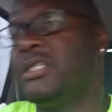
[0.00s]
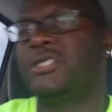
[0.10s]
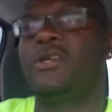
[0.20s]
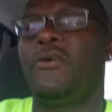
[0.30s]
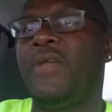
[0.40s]
to
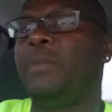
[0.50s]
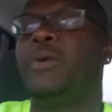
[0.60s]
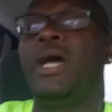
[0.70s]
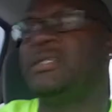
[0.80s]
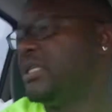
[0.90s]
start that
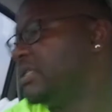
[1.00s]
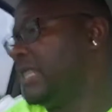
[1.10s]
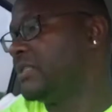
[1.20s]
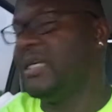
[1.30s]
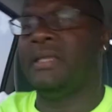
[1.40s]
process.
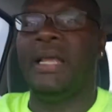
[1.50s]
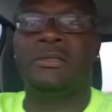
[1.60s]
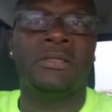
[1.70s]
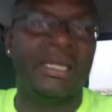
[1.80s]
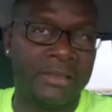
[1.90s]
I said that,
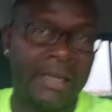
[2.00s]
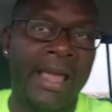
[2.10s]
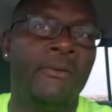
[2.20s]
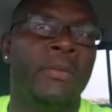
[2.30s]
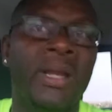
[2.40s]
so that's
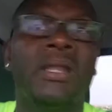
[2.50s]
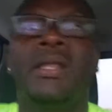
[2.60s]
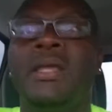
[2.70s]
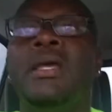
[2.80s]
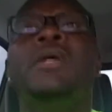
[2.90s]
accountability,
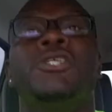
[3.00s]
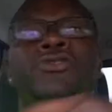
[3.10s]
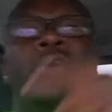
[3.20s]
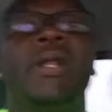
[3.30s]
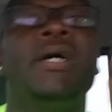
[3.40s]

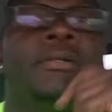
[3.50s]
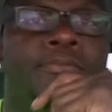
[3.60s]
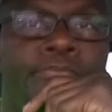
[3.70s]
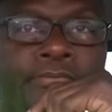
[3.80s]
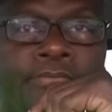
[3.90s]
straight up.
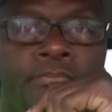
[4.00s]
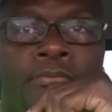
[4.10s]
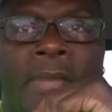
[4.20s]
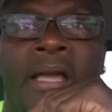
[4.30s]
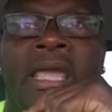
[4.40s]

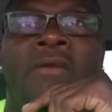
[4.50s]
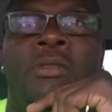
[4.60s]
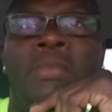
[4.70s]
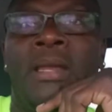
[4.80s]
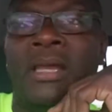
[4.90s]
I gave
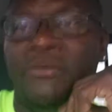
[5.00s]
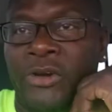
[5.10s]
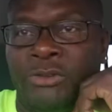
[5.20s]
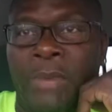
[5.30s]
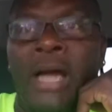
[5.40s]
them that
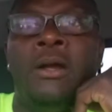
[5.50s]
leverage. My